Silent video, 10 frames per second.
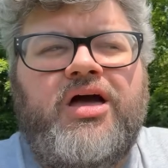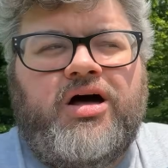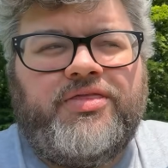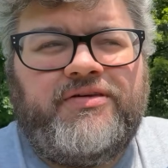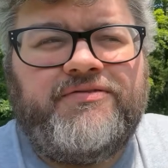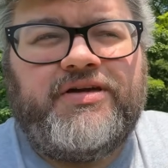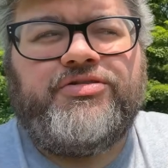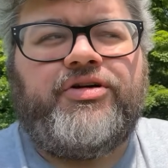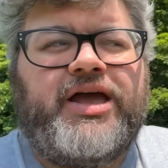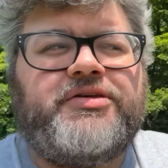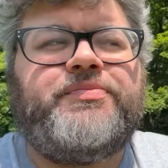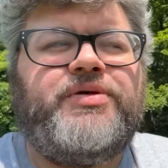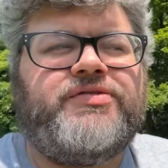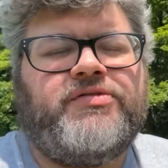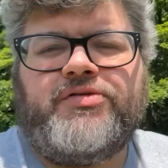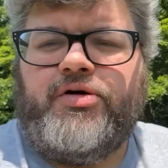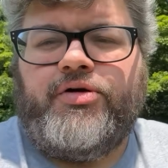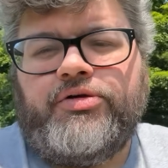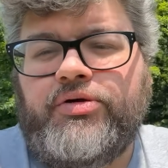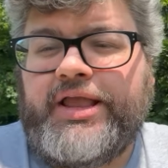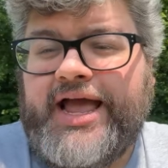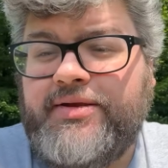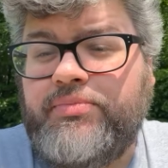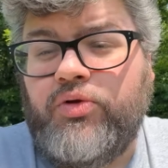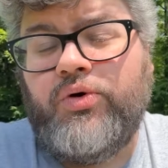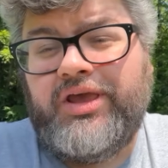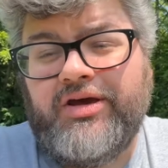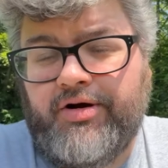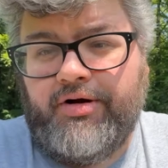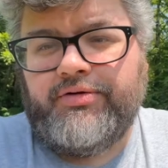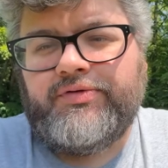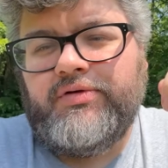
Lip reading: On the Venture X business card, you can add employee cards